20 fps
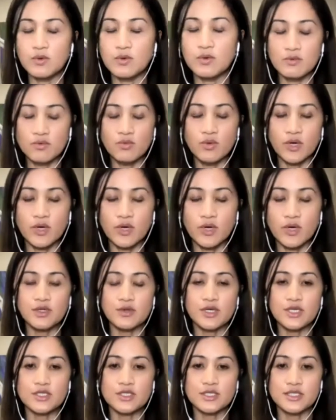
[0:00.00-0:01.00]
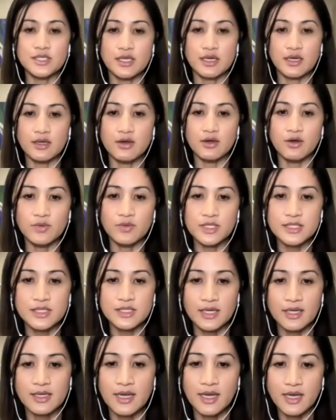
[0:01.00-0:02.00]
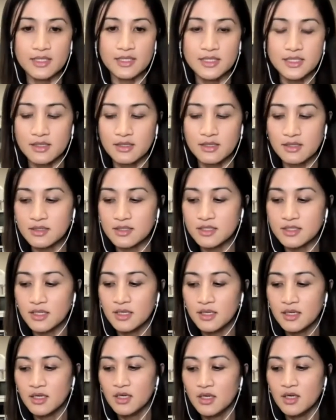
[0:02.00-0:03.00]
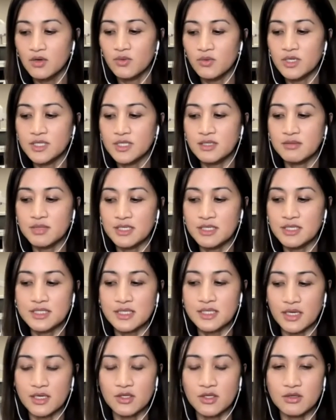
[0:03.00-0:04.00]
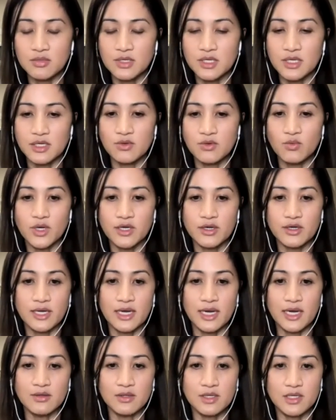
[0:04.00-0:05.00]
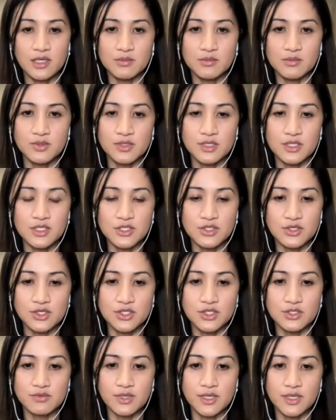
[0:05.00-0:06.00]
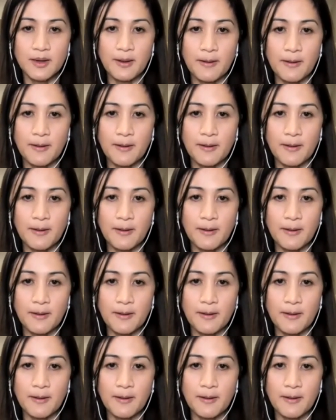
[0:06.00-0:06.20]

One of the questions that I always get asked is, what is a meniscectomy and what are the outcomes with this surgery?